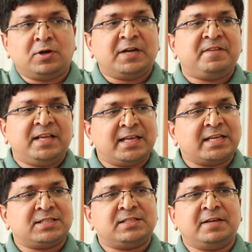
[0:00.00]
not everything
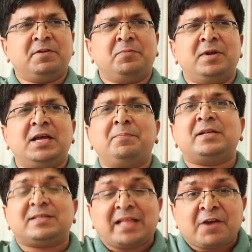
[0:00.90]
is available here,
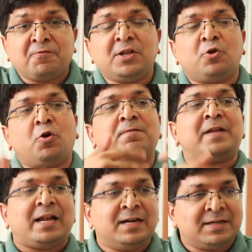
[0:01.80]
but thankfully a lot of
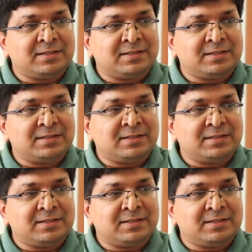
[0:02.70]
talent